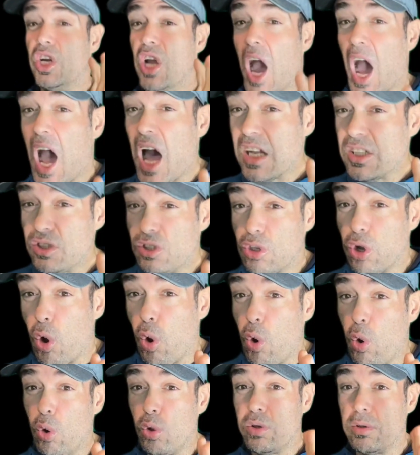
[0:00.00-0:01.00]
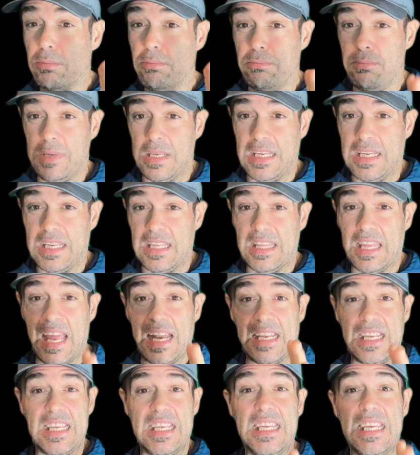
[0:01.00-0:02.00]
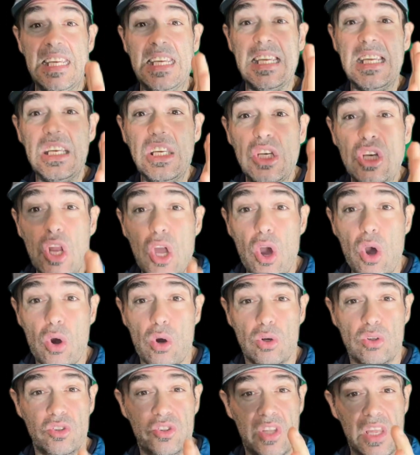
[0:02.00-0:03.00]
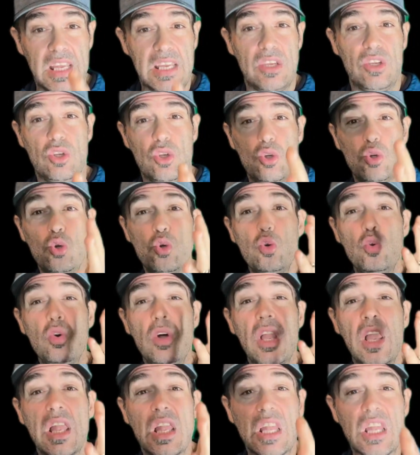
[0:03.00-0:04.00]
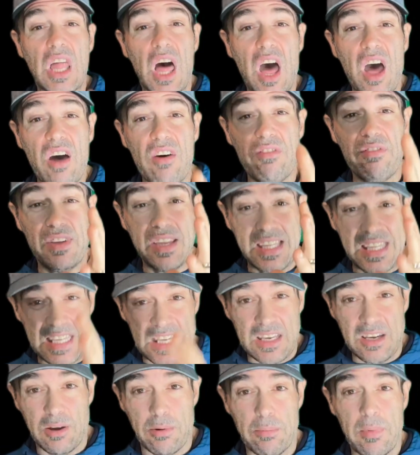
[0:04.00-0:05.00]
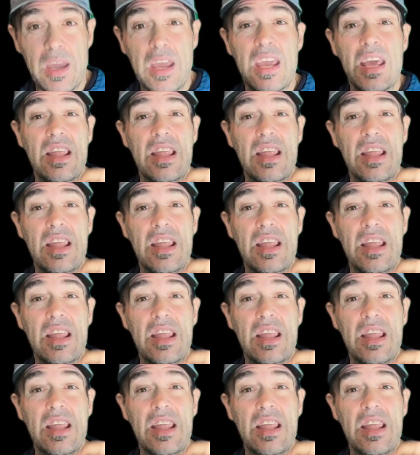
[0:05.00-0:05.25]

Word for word: God told me that he knows that you love him,